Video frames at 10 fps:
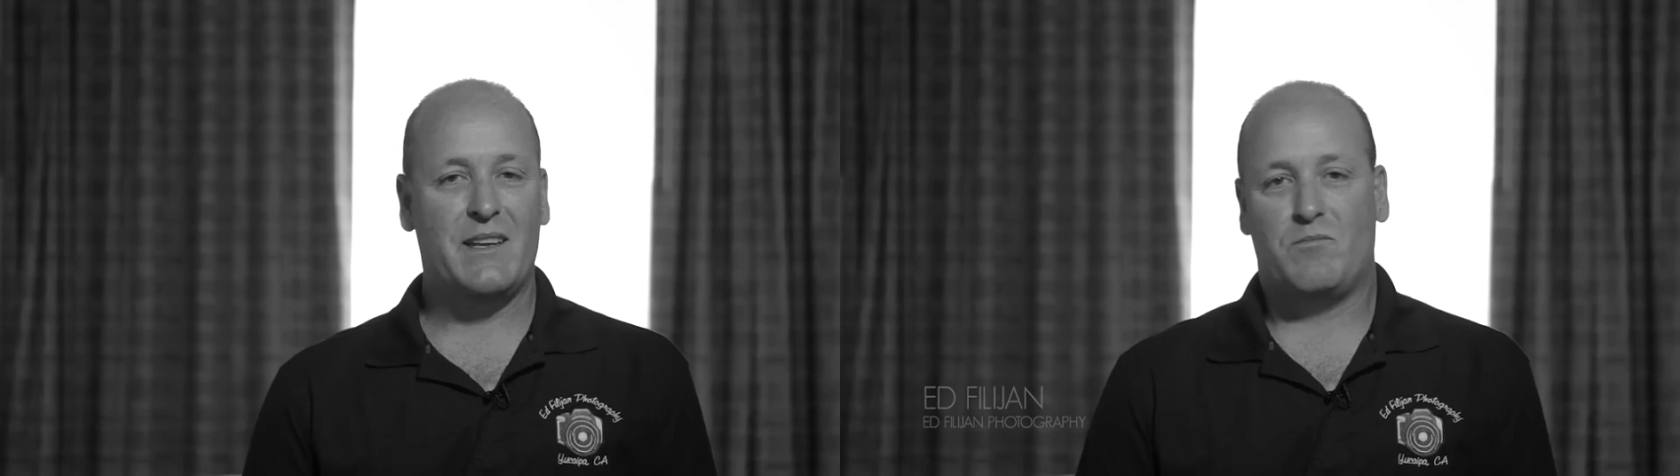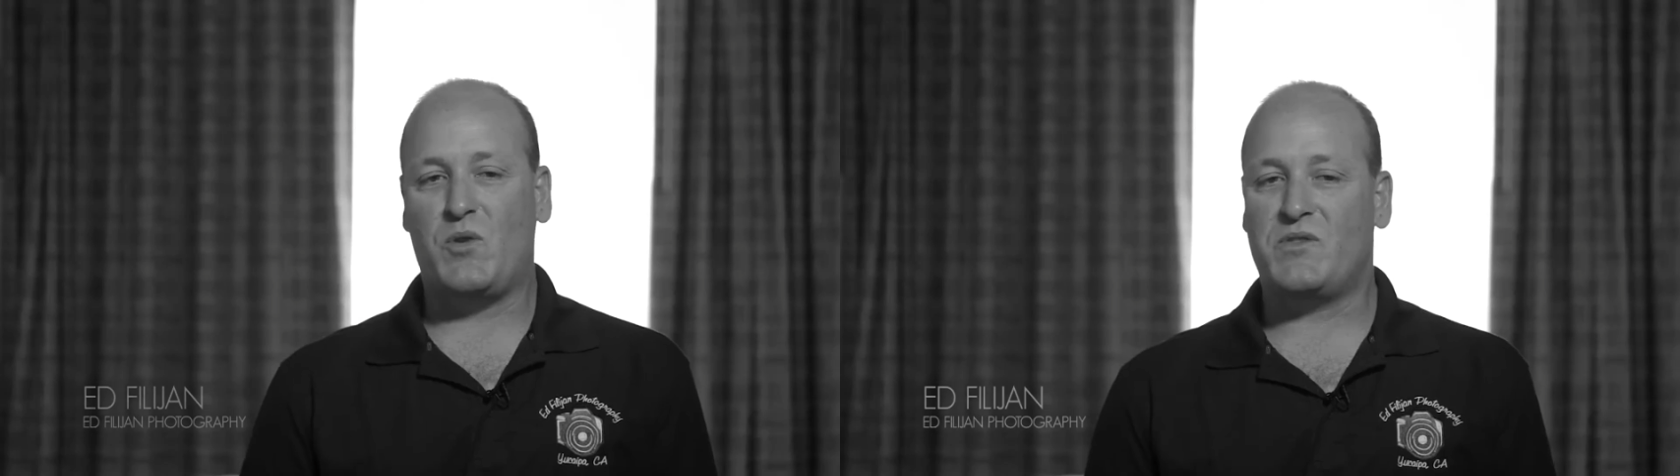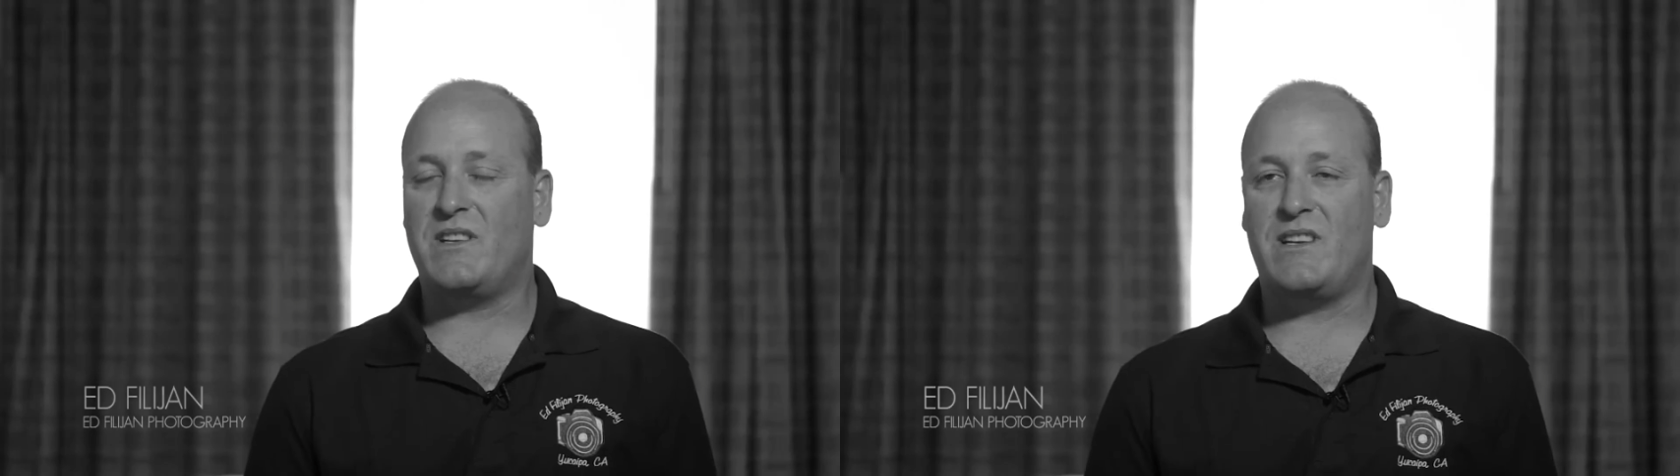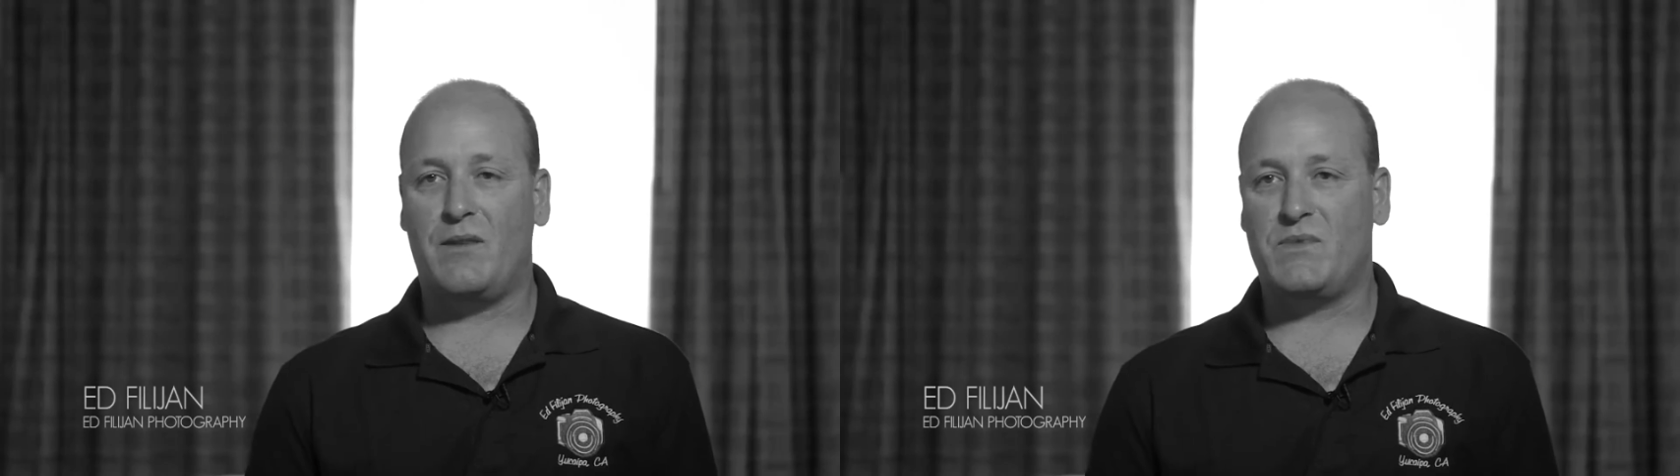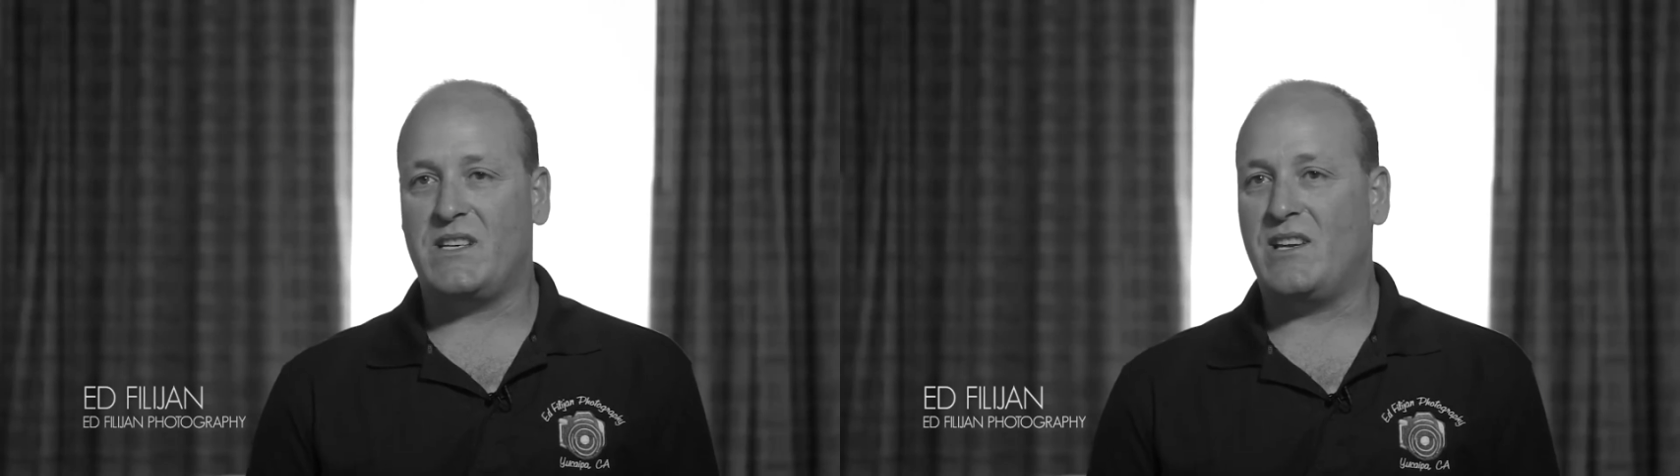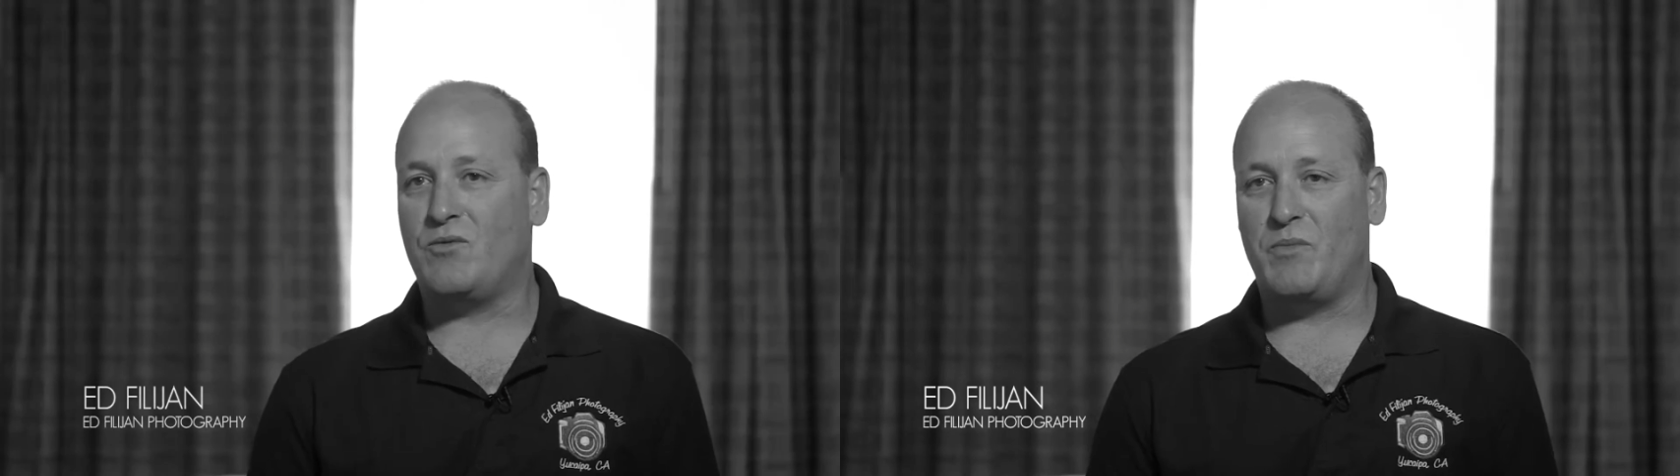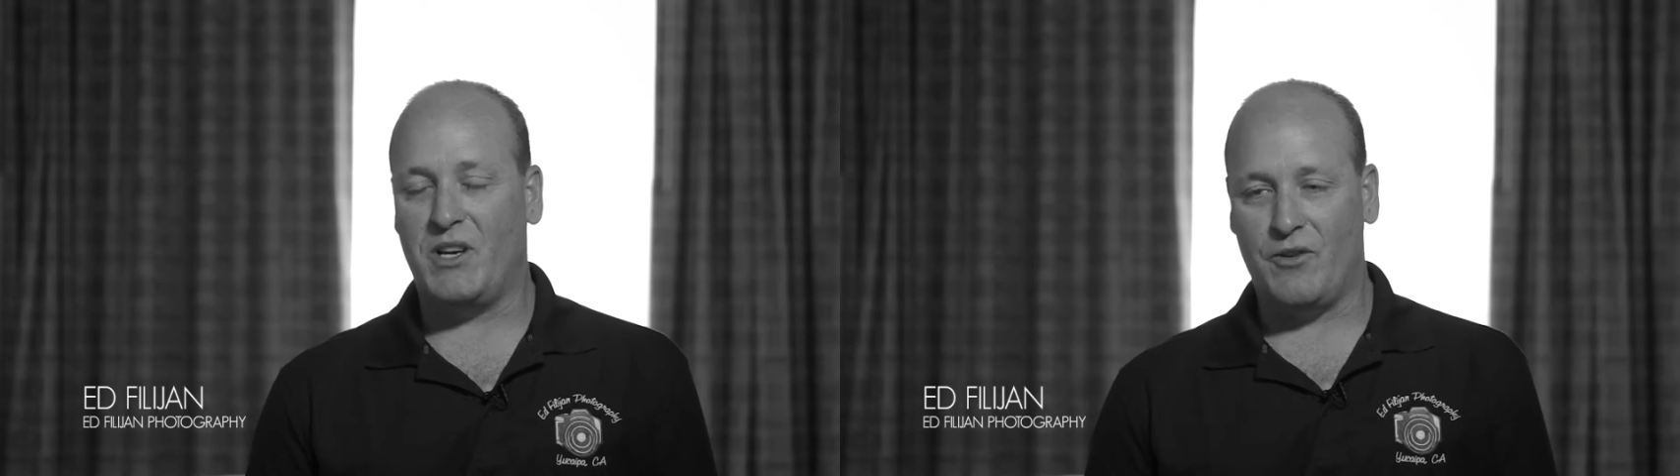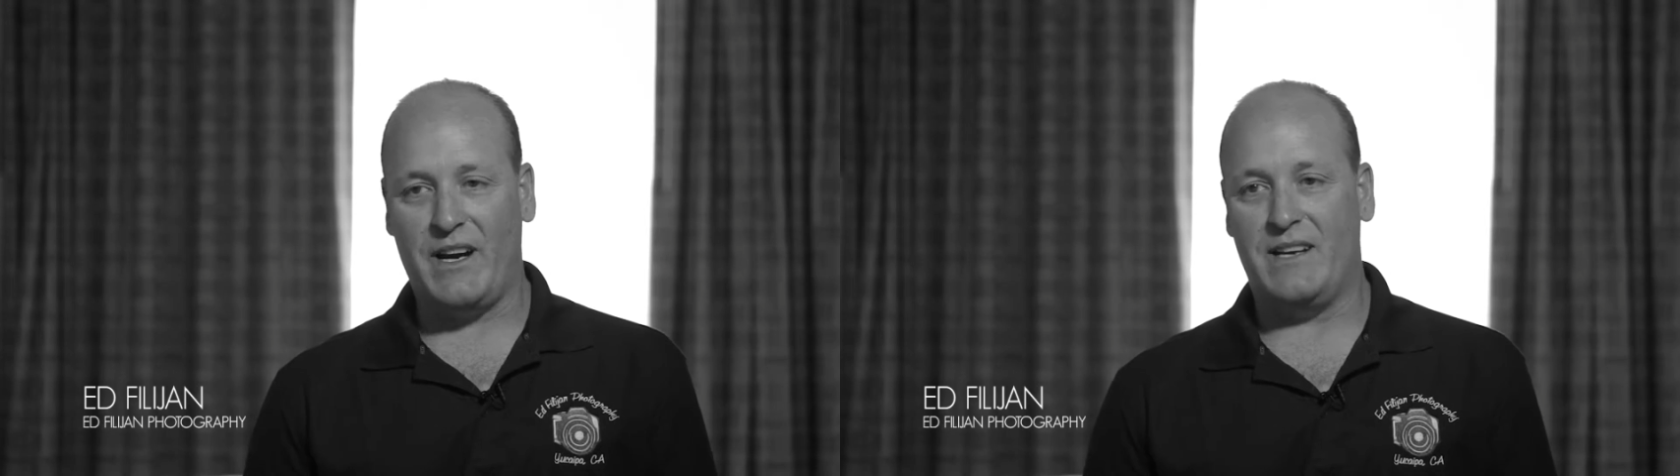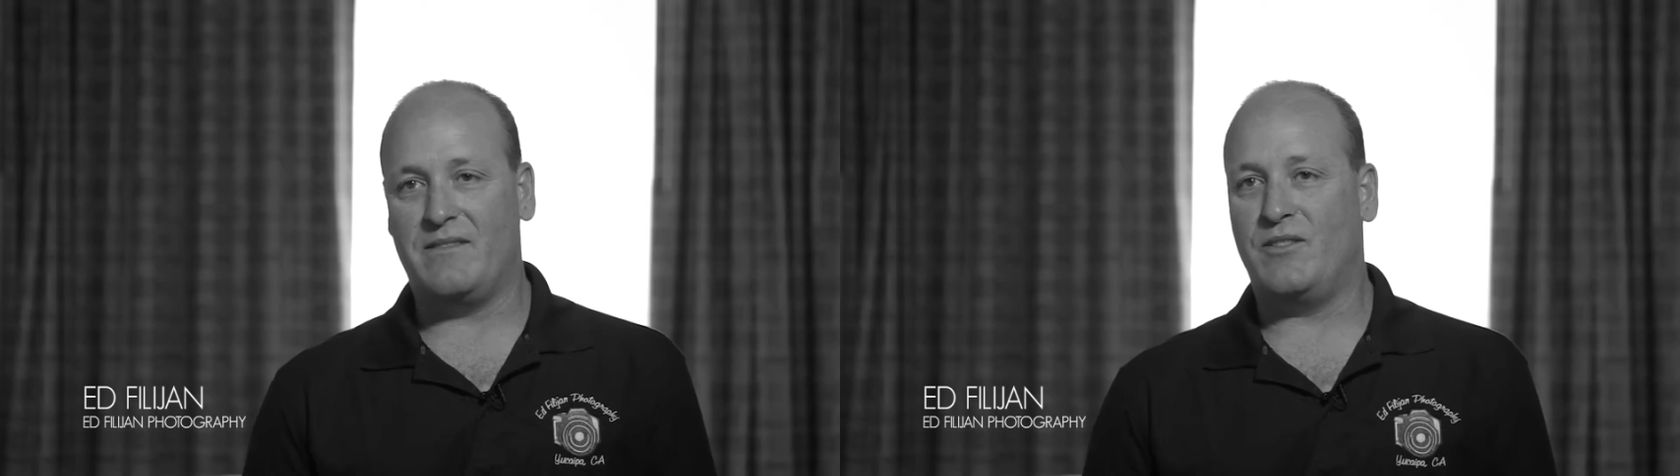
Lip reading: Most of the times the kid will be great.